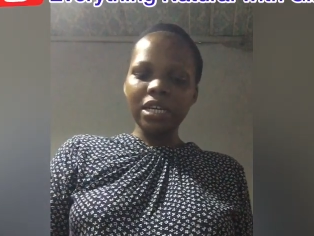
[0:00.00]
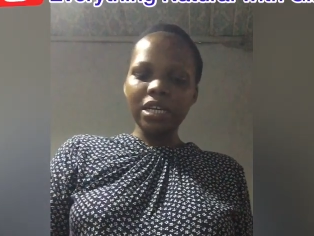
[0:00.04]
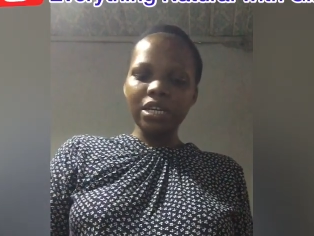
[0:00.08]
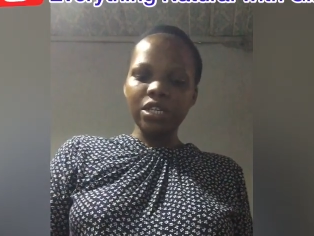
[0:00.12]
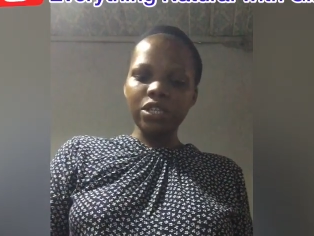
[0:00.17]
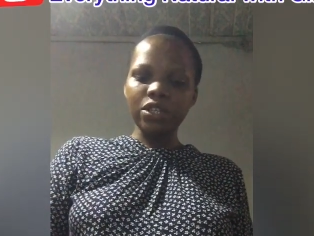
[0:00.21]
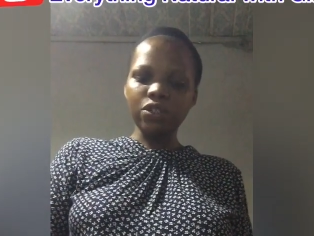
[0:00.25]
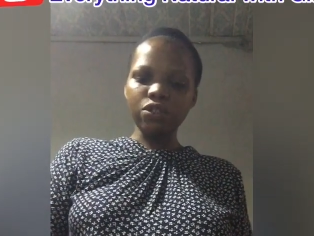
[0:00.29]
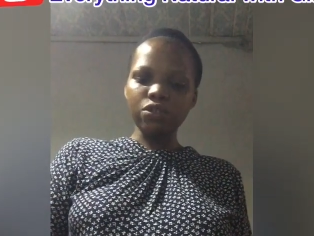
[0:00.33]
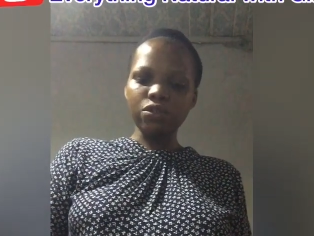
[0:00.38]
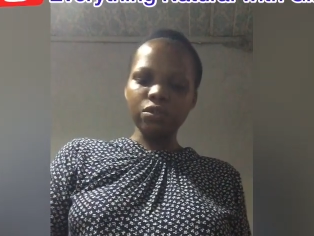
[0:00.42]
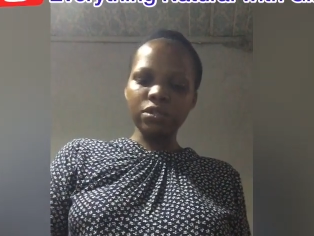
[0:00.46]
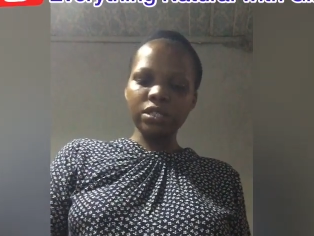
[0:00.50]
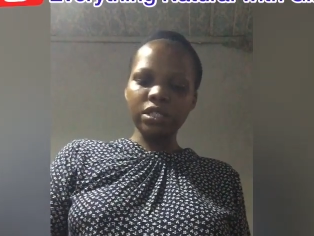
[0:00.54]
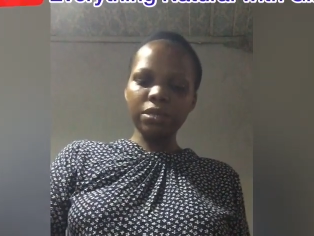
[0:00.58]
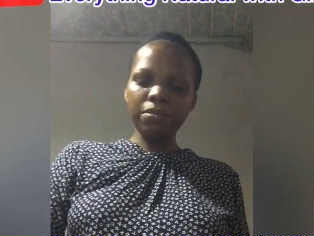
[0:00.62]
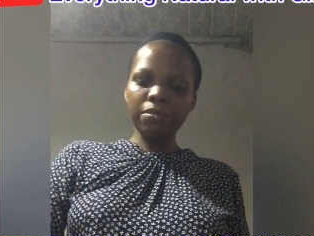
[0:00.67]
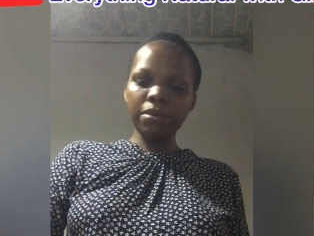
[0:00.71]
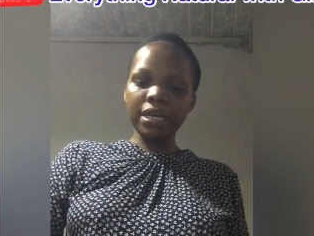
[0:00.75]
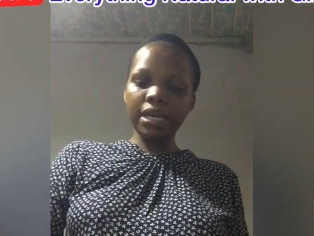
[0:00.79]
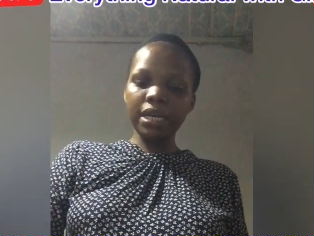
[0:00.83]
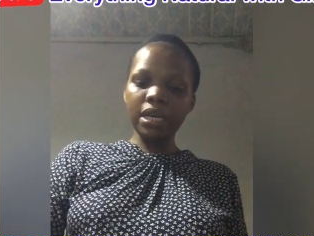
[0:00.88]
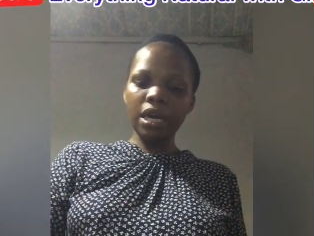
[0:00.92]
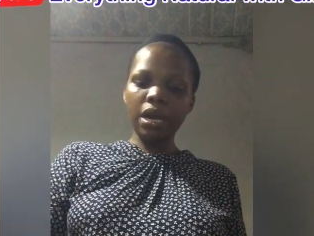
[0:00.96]
you
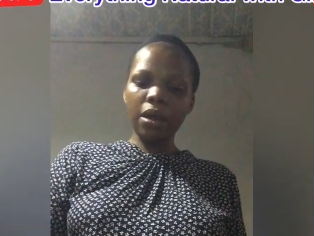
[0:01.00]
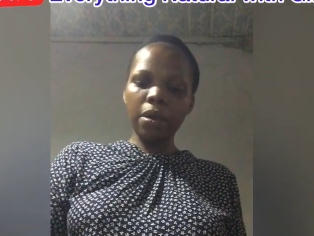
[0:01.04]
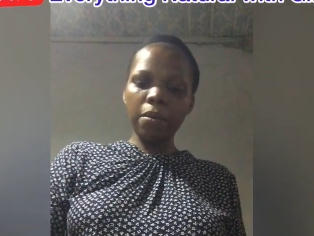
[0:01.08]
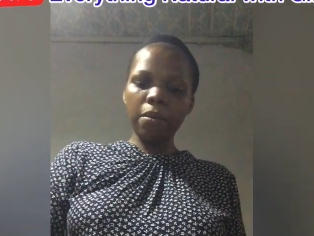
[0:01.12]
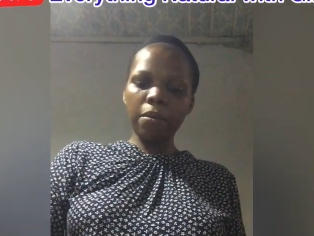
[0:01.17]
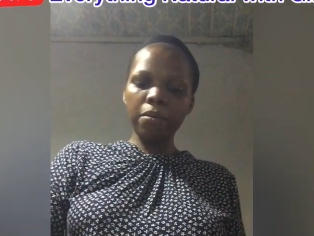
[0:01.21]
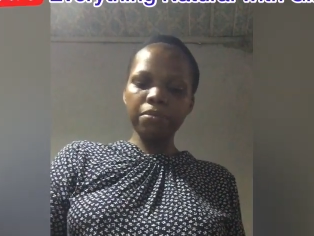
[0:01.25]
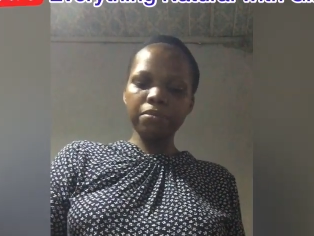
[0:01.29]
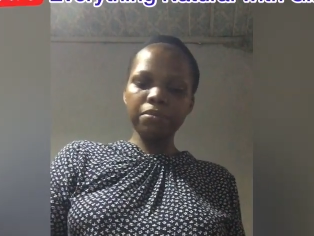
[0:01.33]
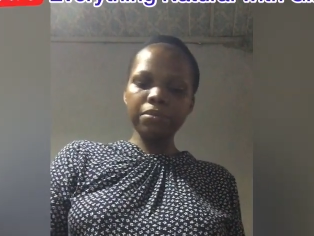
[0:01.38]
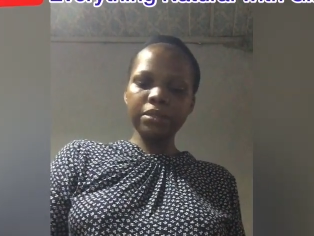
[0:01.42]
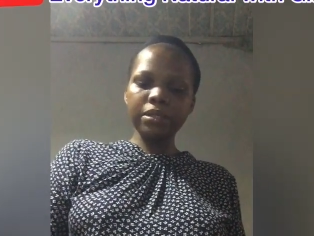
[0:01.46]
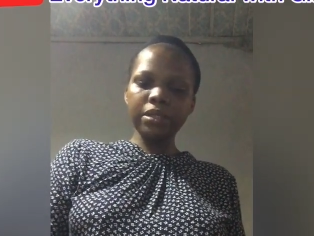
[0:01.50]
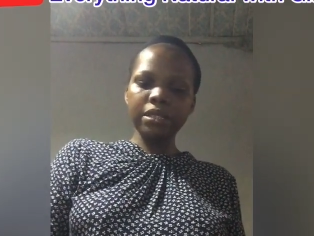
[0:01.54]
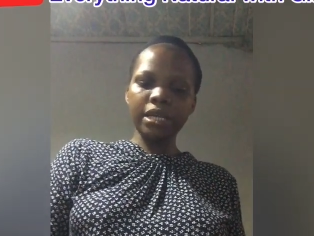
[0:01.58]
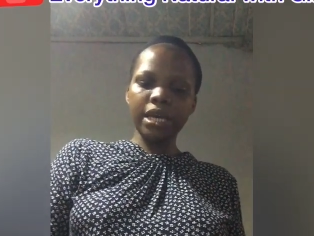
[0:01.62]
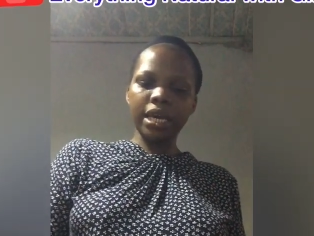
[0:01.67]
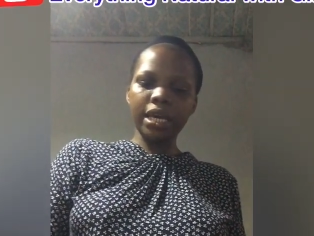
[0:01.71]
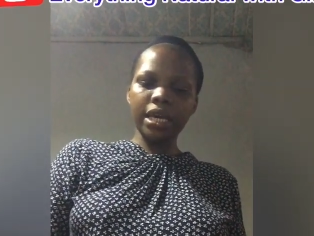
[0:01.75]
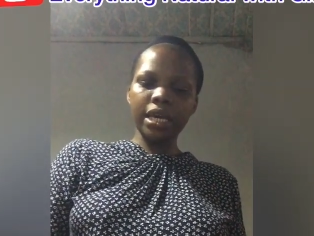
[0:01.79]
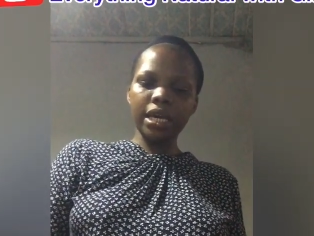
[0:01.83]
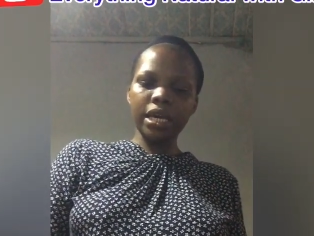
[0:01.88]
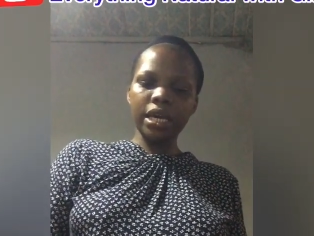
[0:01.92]
simply take